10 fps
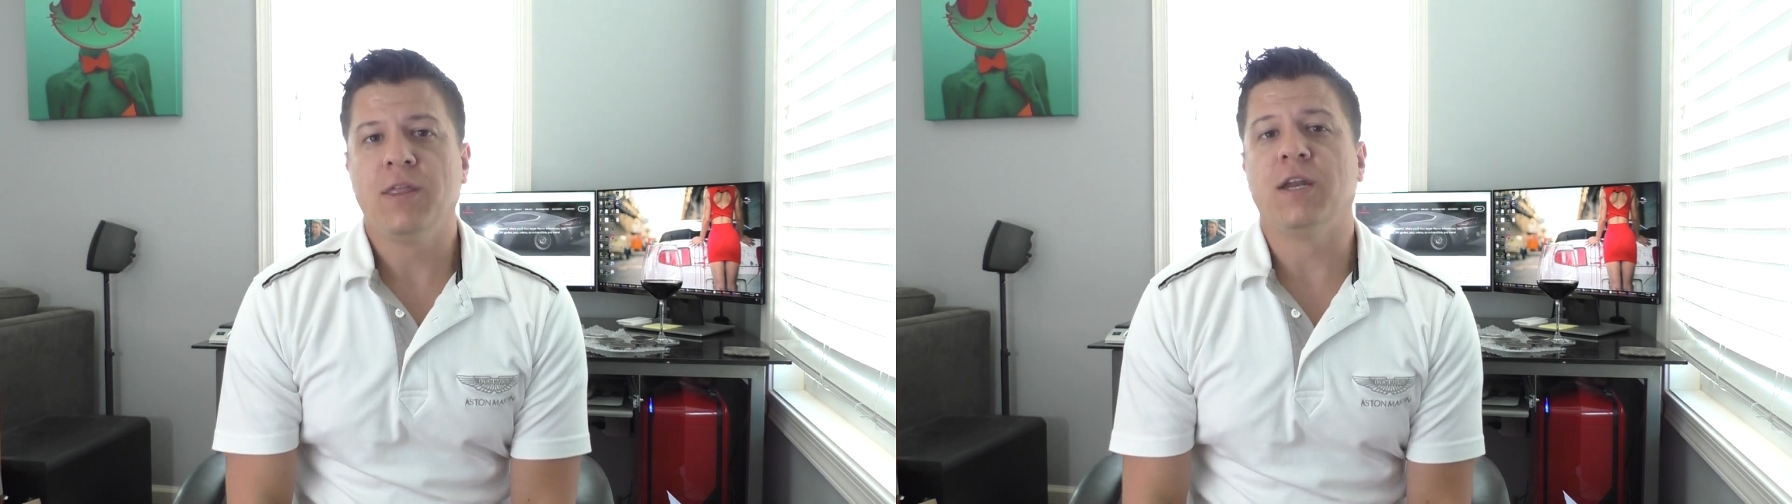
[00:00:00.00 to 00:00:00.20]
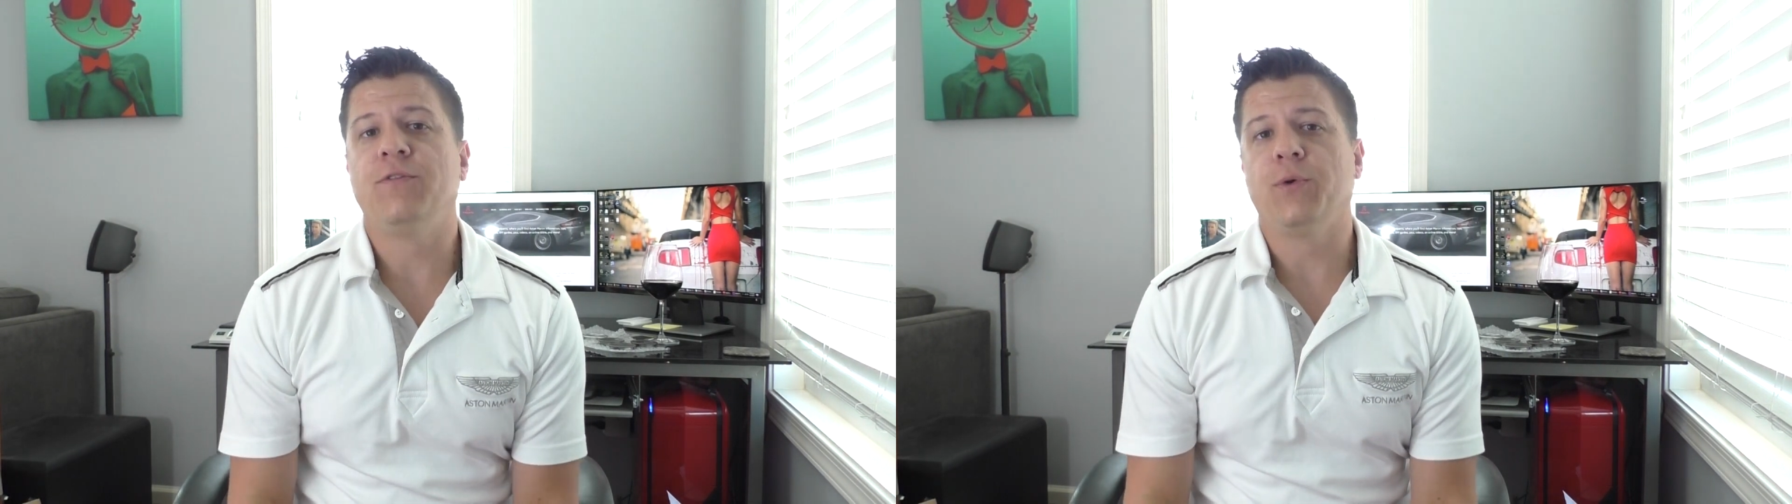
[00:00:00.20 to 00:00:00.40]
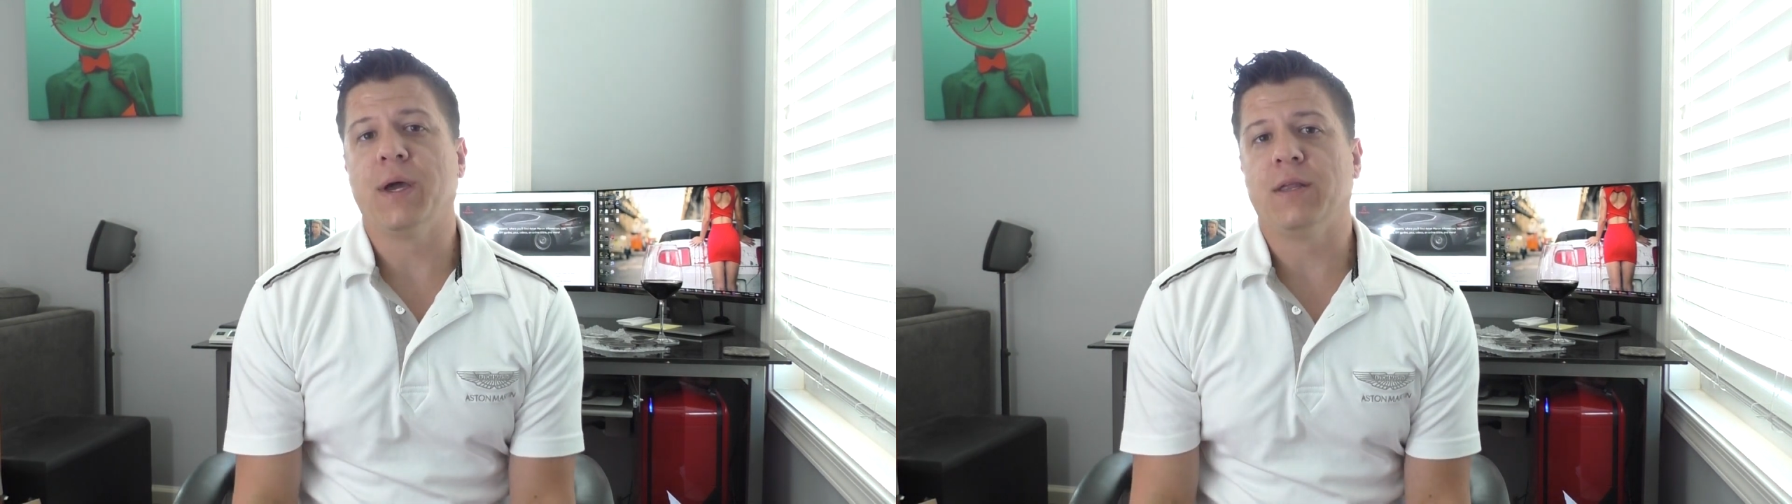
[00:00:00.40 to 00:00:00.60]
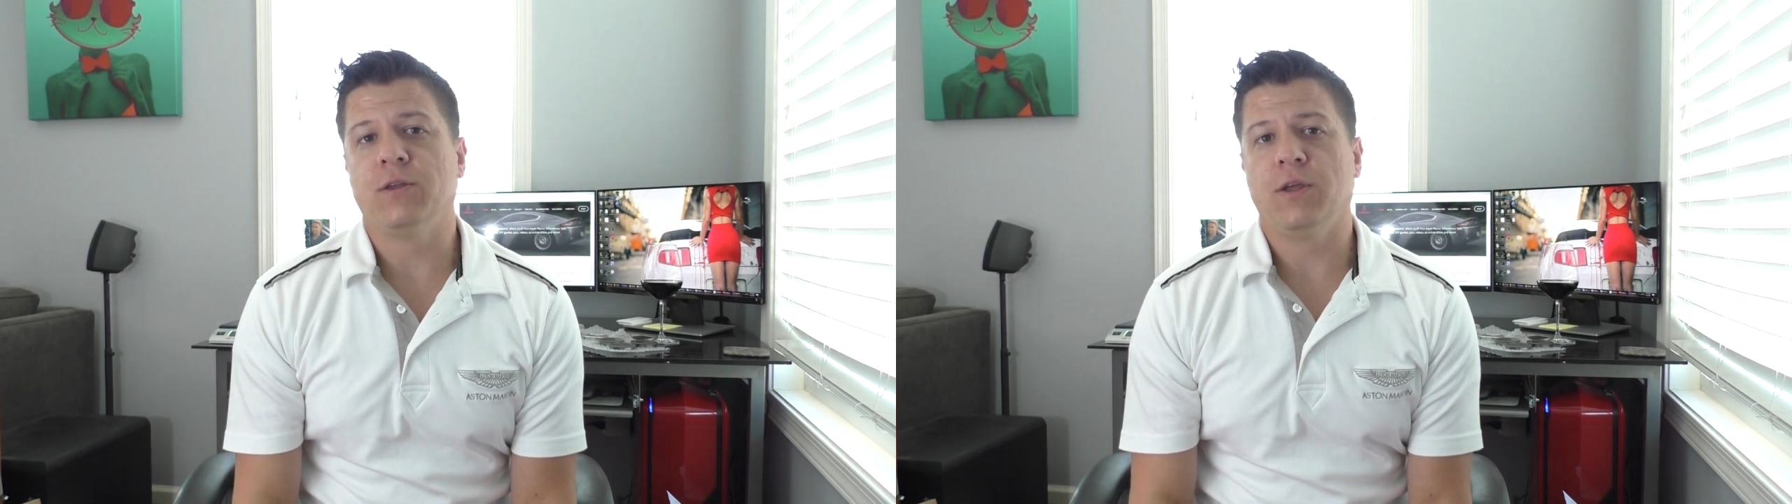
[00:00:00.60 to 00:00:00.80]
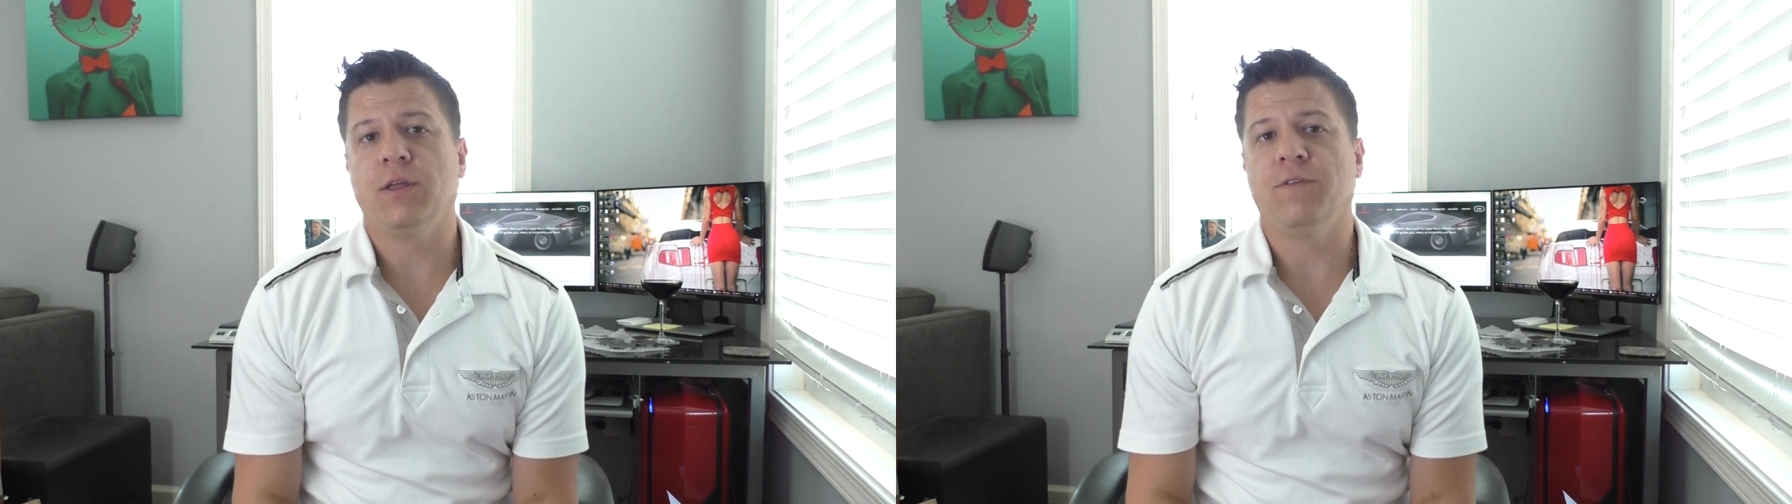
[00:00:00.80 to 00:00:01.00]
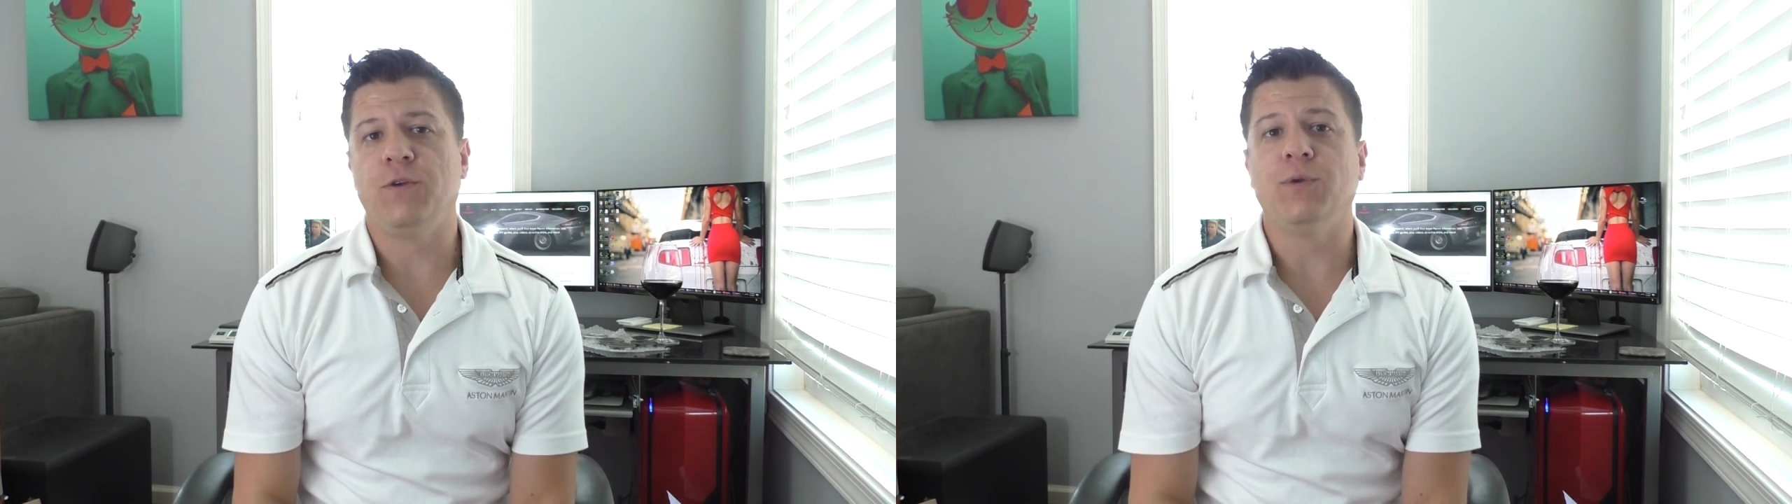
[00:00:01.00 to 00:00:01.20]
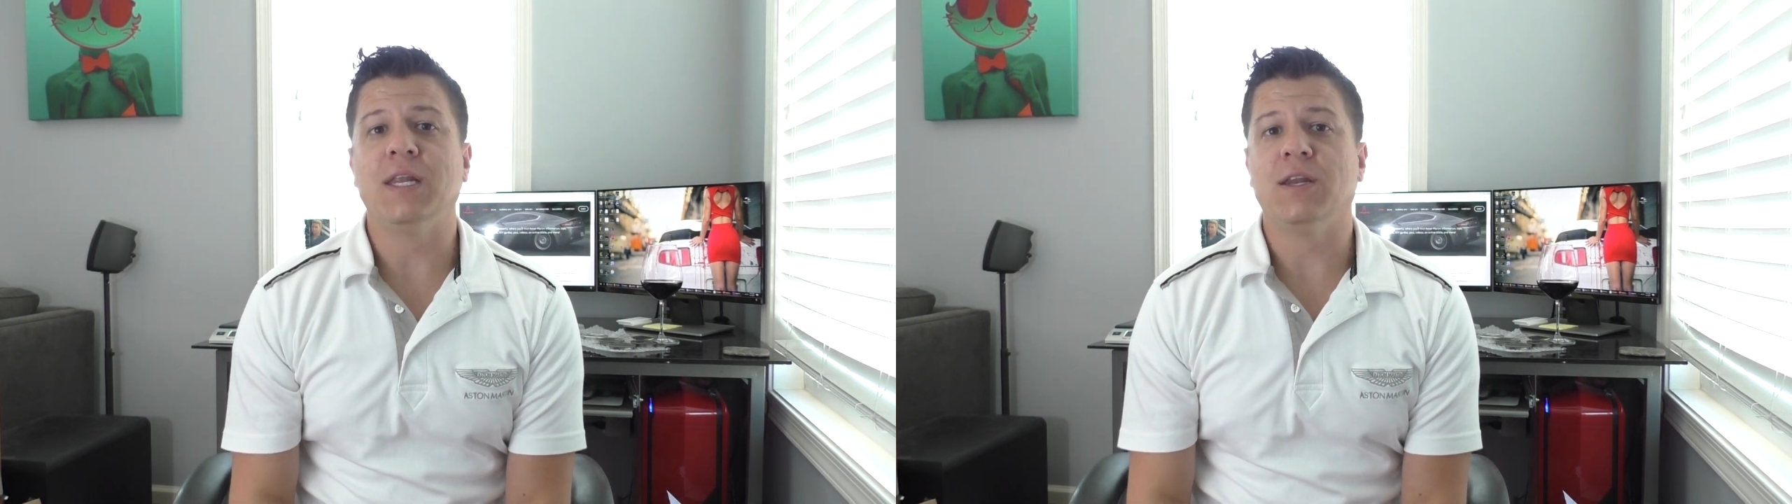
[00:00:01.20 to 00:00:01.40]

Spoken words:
than if you